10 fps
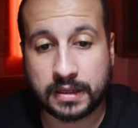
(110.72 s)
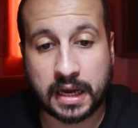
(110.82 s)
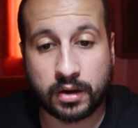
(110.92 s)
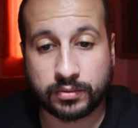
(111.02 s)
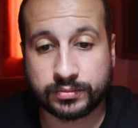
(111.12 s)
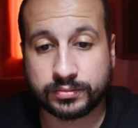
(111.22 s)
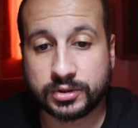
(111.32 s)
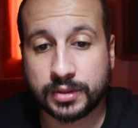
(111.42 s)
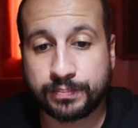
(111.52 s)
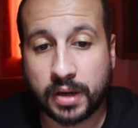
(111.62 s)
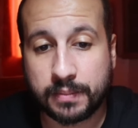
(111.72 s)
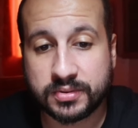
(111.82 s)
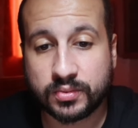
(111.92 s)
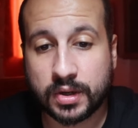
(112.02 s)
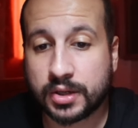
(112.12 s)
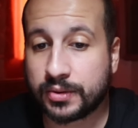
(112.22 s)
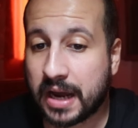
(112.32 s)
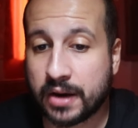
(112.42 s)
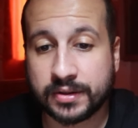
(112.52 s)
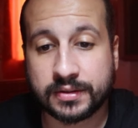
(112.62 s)
Now, the pubs were
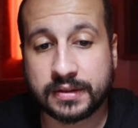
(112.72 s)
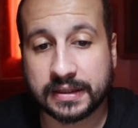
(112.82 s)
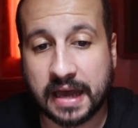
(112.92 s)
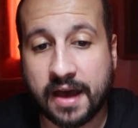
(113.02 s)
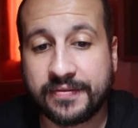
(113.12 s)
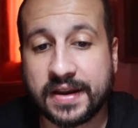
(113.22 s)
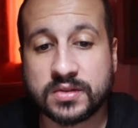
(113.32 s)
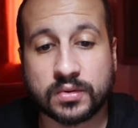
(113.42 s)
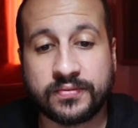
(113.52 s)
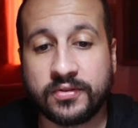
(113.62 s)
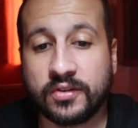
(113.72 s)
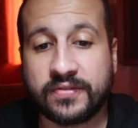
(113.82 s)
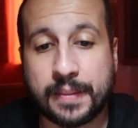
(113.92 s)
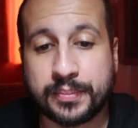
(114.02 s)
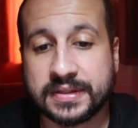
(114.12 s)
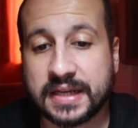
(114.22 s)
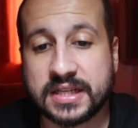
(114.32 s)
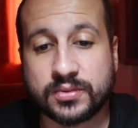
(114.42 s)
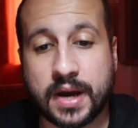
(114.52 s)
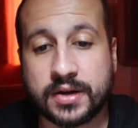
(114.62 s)
crowded, the cafes were full of
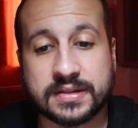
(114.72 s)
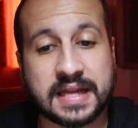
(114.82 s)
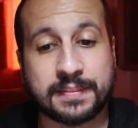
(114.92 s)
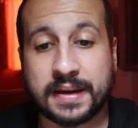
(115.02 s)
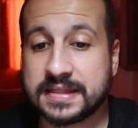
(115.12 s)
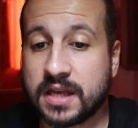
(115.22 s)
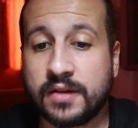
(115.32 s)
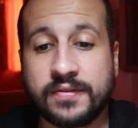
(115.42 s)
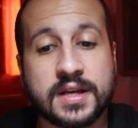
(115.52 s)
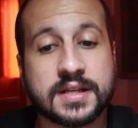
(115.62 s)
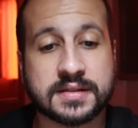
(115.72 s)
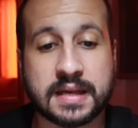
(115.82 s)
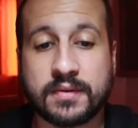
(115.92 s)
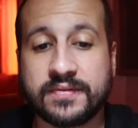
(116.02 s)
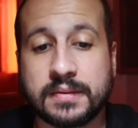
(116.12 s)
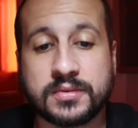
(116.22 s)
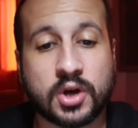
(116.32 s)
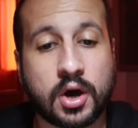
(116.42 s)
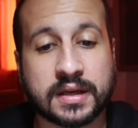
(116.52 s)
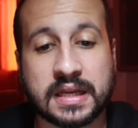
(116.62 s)
apprentice writers like myself, some of them
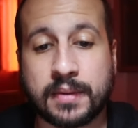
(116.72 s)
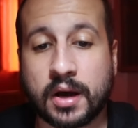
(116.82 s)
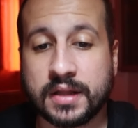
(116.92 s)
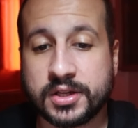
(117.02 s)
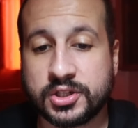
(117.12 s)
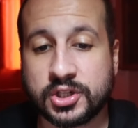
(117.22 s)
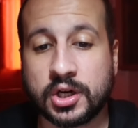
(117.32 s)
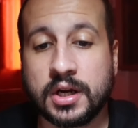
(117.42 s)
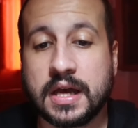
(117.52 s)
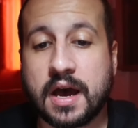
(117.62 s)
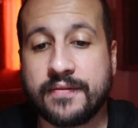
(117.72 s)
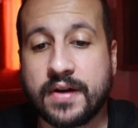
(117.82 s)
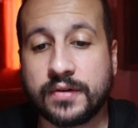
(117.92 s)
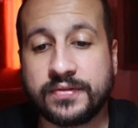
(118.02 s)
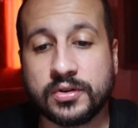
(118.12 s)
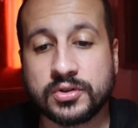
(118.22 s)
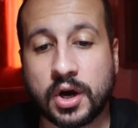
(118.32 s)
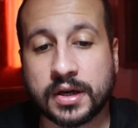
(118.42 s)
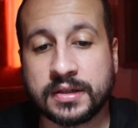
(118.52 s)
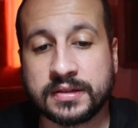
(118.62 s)
talking about literature, a very few
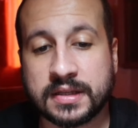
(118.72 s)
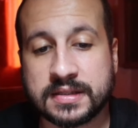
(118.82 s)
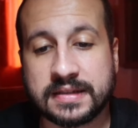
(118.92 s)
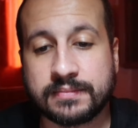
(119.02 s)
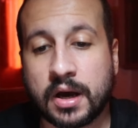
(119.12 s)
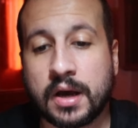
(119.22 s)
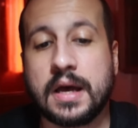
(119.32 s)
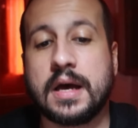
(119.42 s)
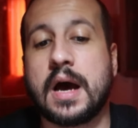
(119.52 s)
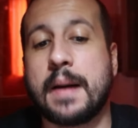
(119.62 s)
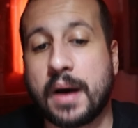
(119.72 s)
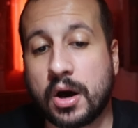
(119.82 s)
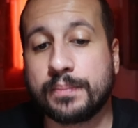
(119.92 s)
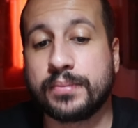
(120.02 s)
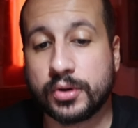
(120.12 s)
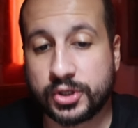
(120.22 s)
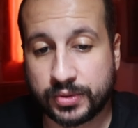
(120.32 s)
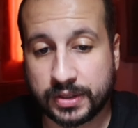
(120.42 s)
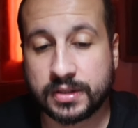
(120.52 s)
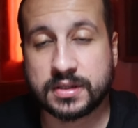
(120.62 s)
talking intensely about, about
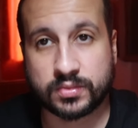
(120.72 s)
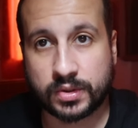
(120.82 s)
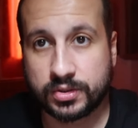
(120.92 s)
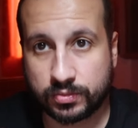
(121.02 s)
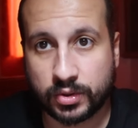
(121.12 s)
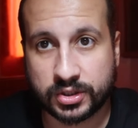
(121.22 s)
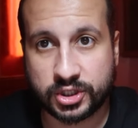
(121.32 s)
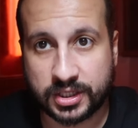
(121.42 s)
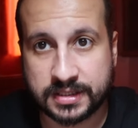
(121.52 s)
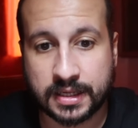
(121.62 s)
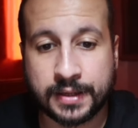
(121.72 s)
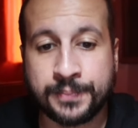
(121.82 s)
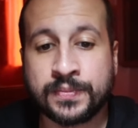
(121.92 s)
poetry. This is what, what she said.